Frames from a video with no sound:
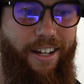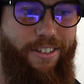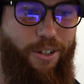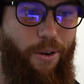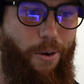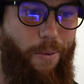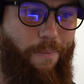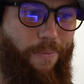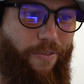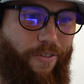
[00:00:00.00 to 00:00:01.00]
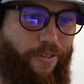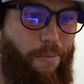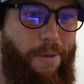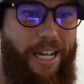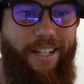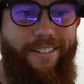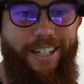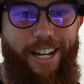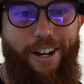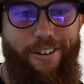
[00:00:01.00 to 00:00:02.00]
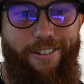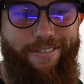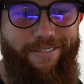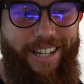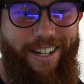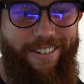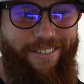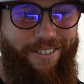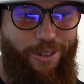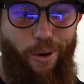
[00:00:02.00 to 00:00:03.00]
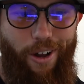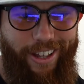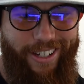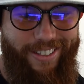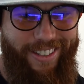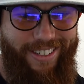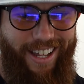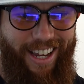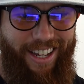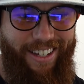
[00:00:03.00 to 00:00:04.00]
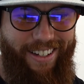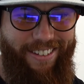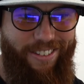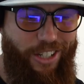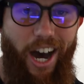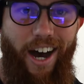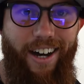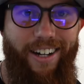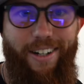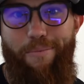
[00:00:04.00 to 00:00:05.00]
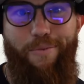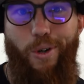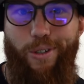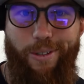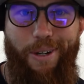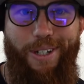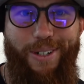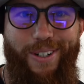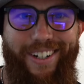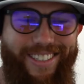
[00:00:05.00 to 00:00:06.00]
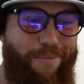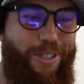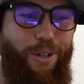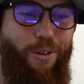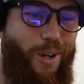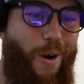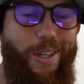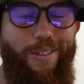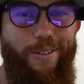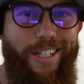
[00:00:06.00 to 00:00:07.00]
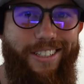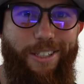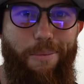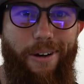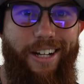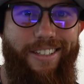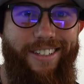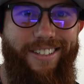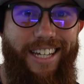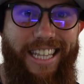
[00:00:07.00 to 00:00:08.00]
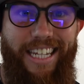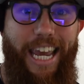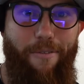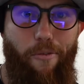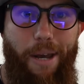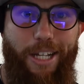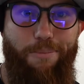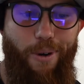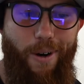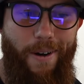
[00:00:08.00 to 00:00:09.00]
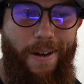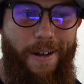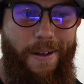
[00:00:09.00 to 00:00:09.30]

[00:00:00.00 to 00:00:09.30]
So for me to sit here and, and do all this is like, duh, of course I'm going to do it because I'm still going through these experiences in the game of baseball